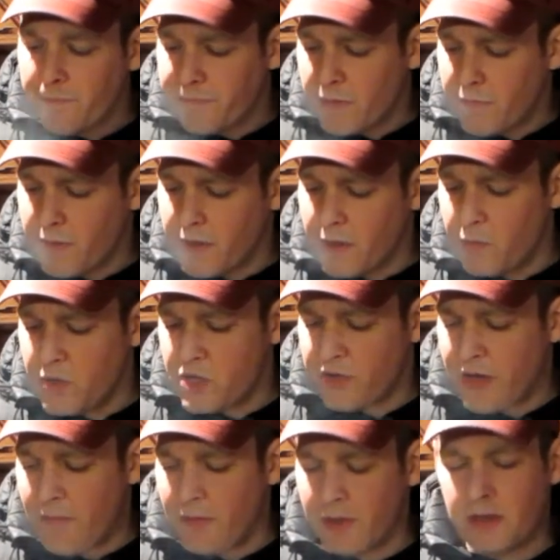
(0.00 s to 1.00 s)
Figured we'd just
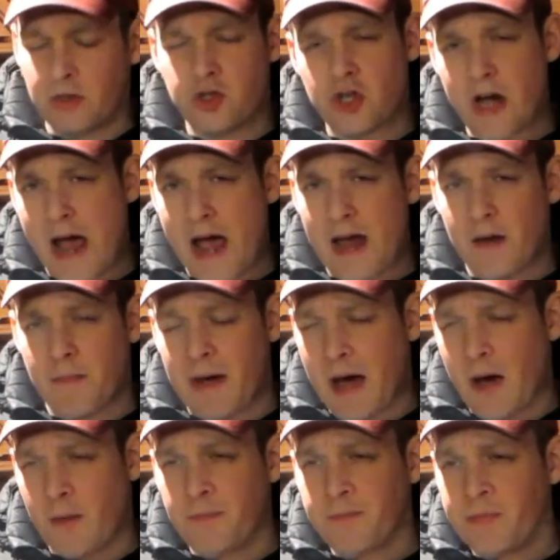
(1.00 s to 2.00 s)
have a little chat
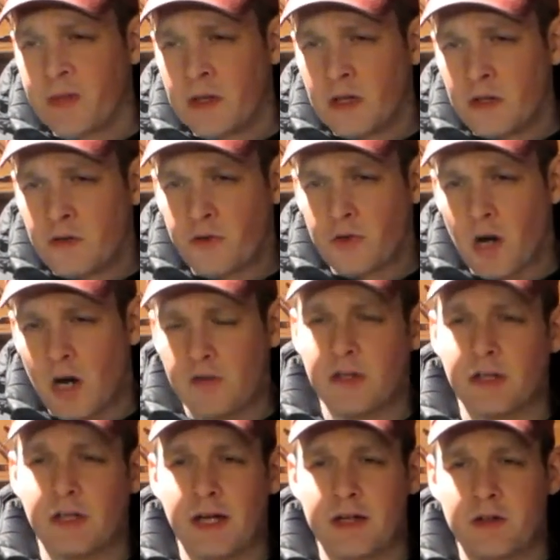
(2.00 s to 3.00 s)
about cigars
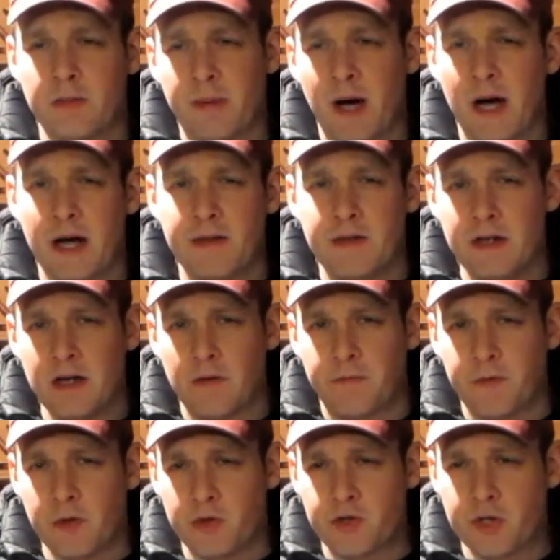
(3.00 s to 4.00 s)
I'd like to buy in the near
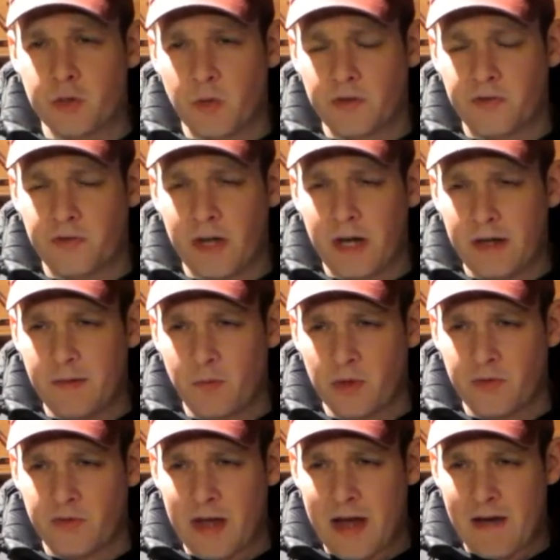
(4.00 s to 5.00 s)
future once I
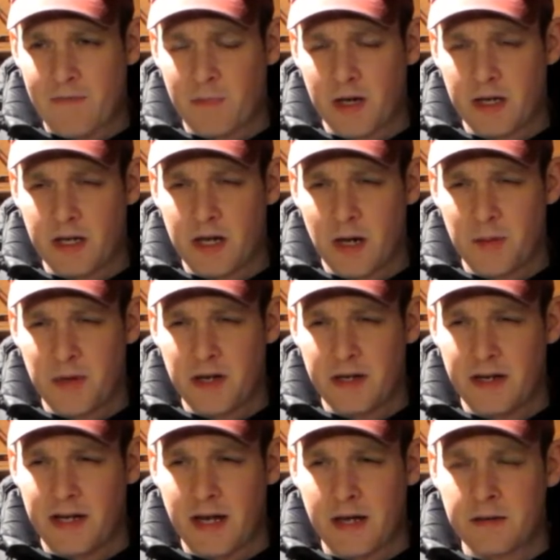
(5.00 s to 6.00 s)
have money coming in
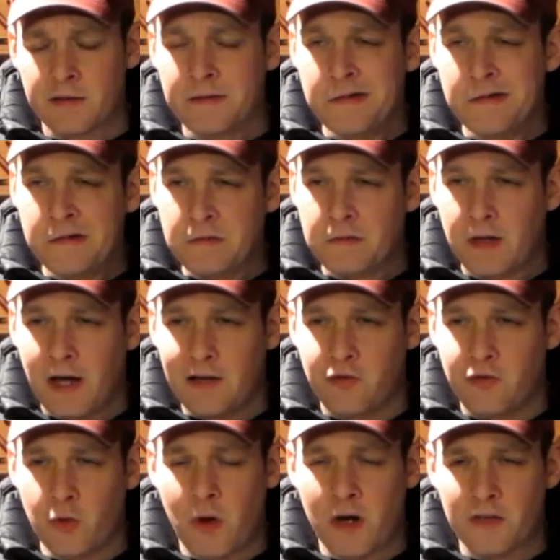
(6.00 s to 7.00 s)
again. I
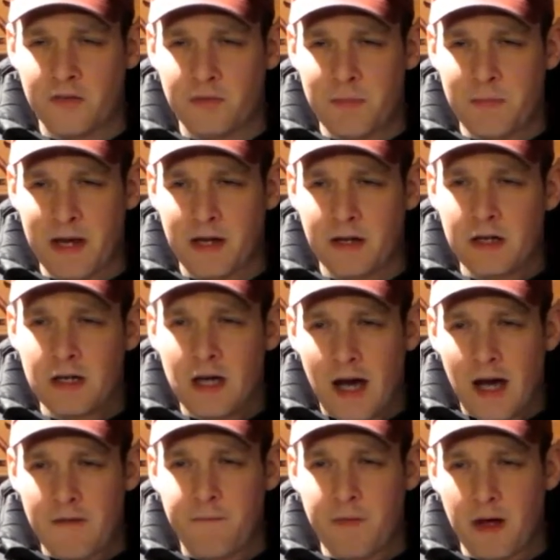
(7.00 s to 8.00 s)
do want to make.
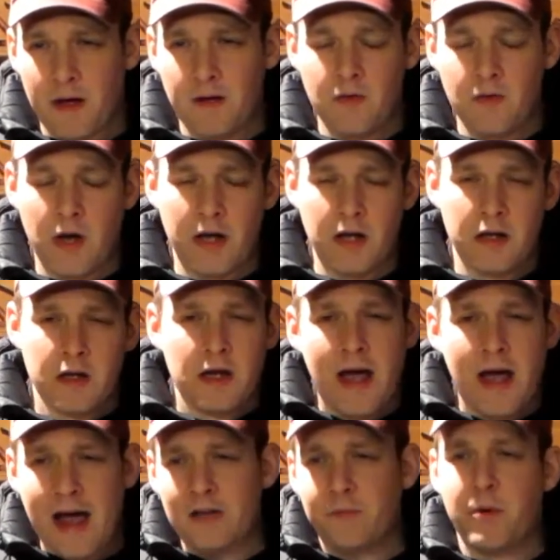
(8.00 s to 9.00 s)

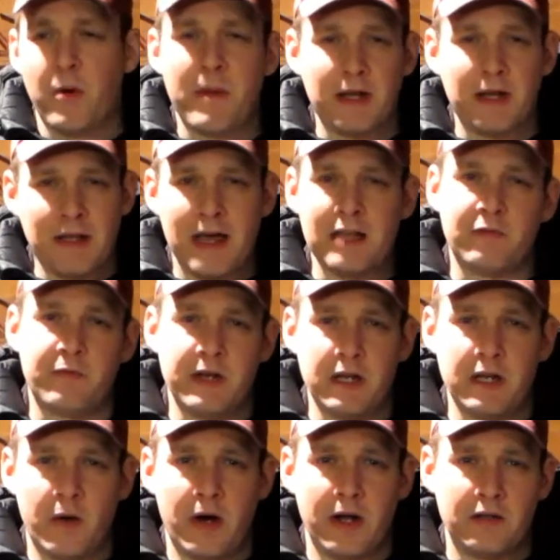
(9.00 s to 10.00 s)
As per my last
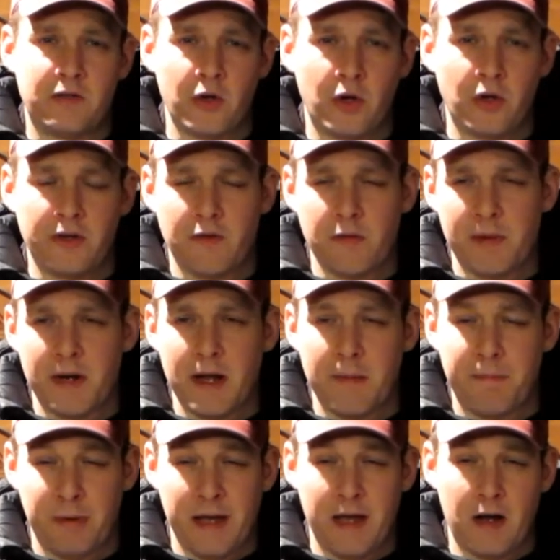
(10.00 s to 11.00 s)
video, I told everybody I
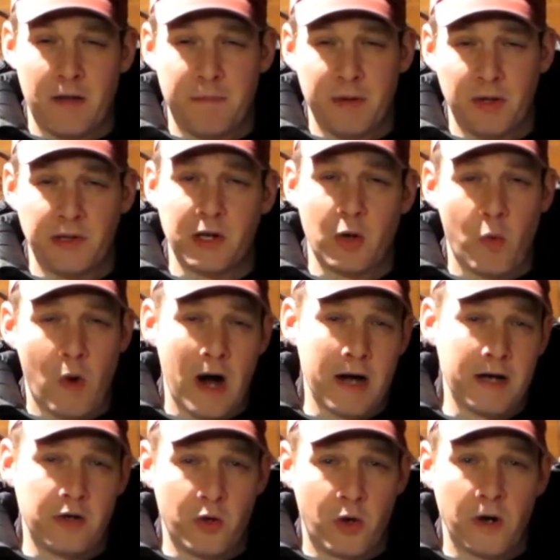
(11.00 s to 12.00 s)
plan on building a
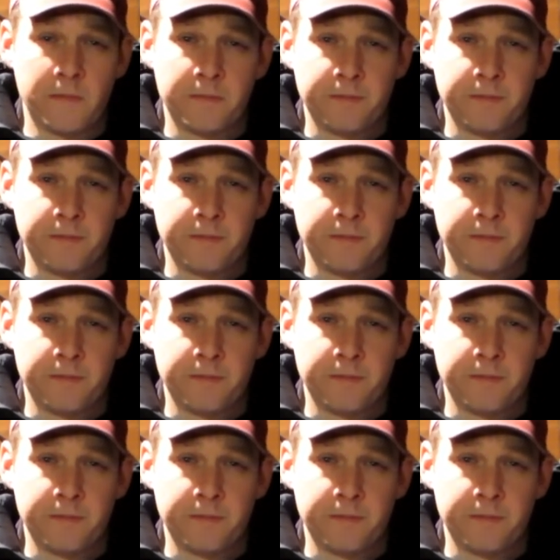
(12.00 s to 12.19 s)
Winador